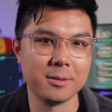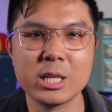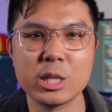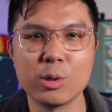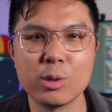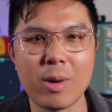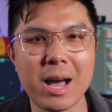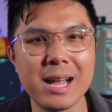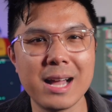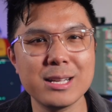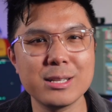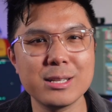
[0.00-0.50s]
So
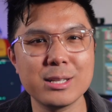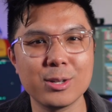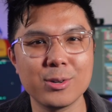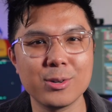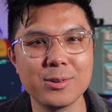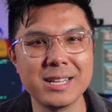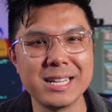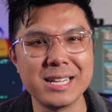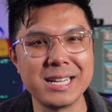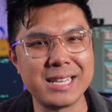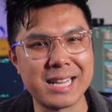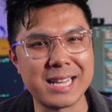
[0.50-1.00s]
why does
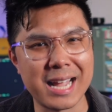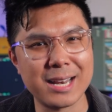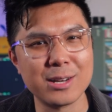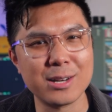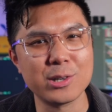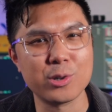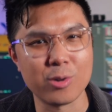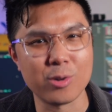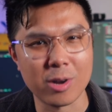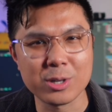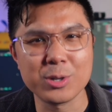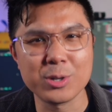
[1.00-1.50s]
learning data
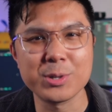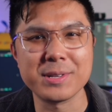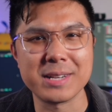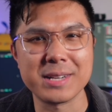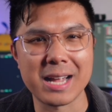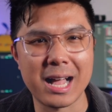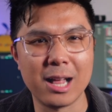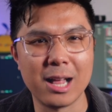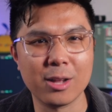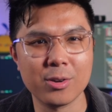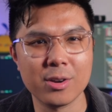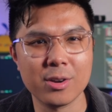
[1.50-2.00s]
structures and
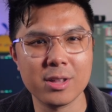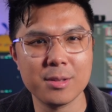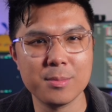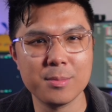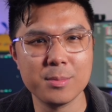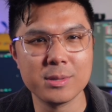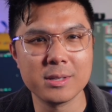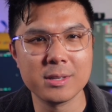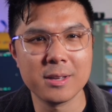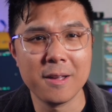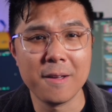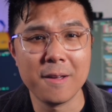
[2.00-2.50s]

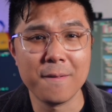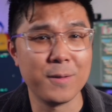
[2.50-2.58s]
algorithms